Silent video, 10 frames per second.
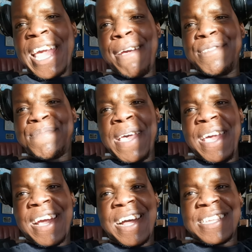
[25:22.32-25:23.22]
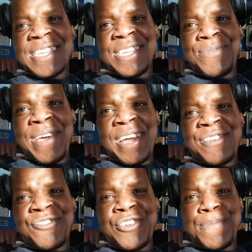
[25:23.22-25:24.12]
Camps Bay, guys. This way end
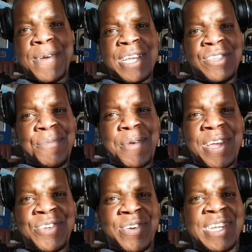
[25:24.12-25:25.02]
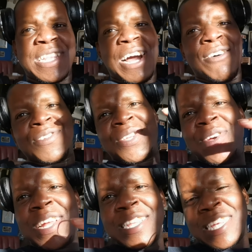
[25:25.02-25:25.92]
the trip, guys. Hope you enjoyed it. I'll see
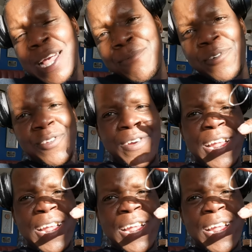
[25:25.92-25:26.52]
you another time when you're